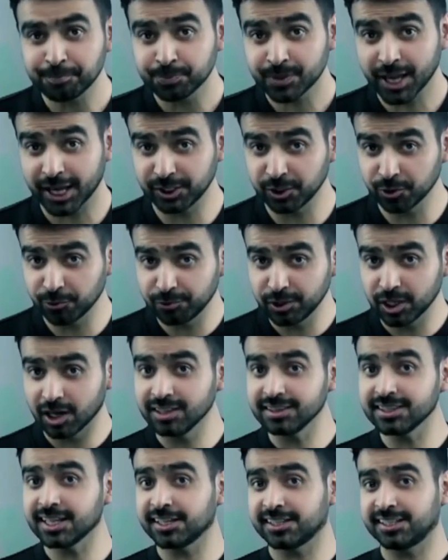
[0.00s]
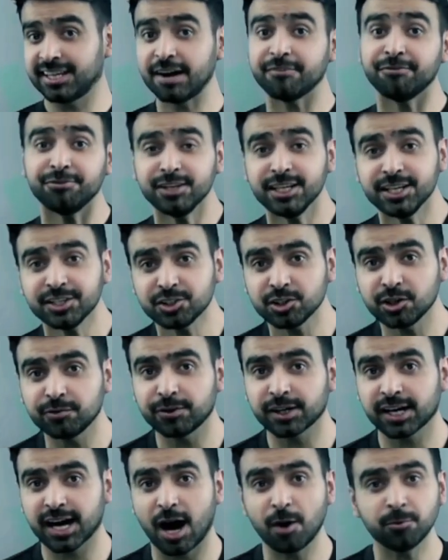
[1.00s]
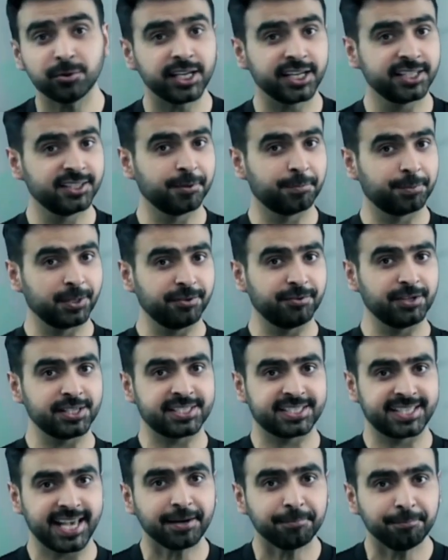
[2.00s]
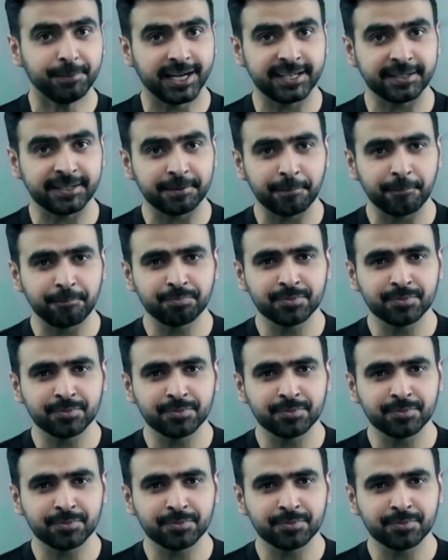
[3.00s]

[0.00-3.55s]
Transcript: and you've learned the definition of accounting in the previous segment.